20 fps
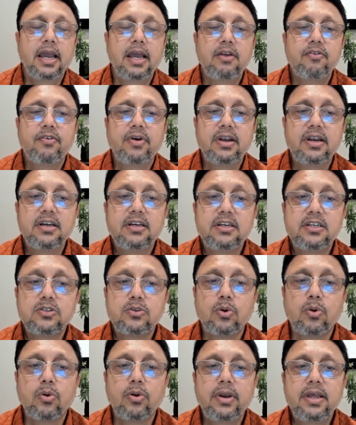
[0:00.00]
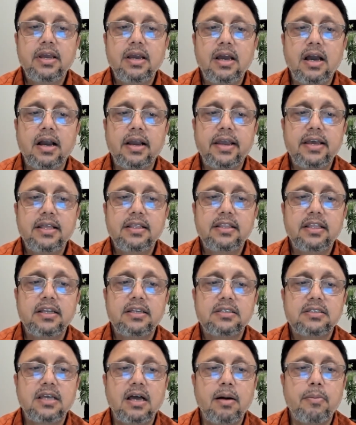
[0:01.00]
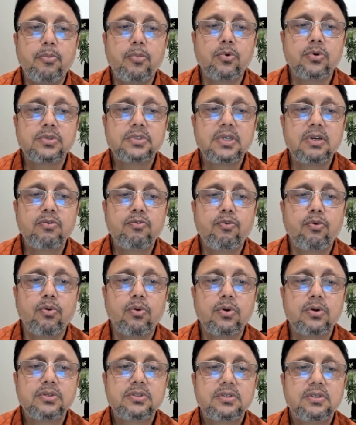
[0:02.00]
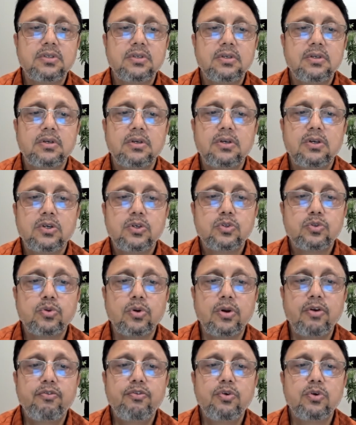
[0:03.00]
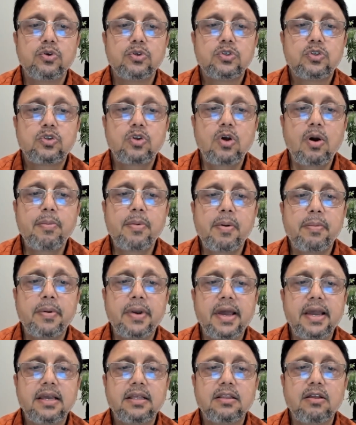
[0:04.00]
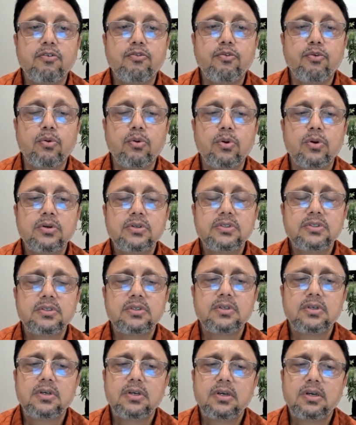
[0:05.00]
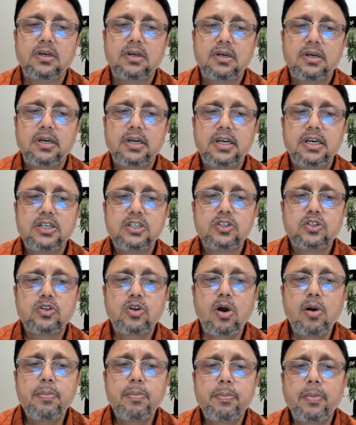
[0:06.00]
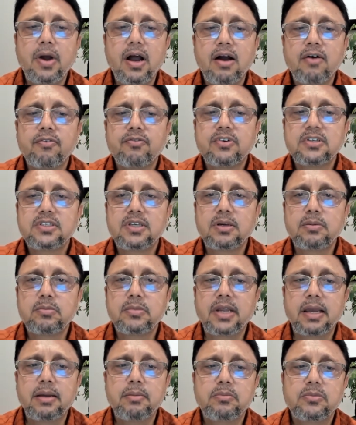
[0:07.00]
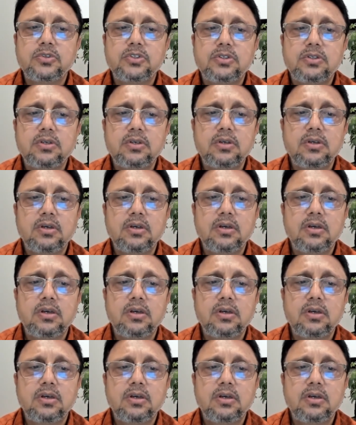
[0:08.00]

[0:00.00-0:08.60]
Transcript: And when it is rolling, again there is an opposing force. So if you stop applying the force, it stops after some times.